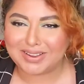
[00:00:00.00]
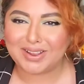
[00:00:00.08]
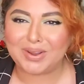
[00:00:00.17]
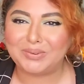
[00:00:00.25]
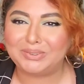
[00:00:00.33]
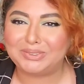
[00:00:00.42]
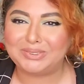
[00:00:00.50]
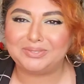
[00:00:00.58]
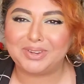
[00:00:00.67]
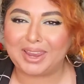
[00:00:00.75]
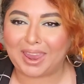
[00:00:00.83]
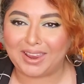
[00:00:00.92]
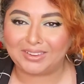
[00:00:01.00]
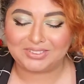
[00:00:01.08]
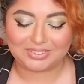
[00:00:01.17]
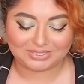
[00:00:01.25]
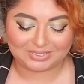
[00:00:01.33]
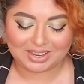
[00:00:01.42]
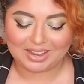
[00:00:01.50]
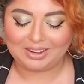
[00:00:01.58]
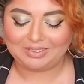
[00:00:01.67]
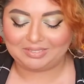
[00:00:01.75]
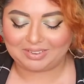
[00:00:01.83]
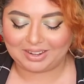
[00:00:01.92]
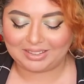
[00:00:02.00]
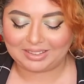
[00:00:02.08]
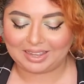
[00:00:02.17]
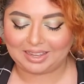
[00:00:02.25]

going to vacation, right?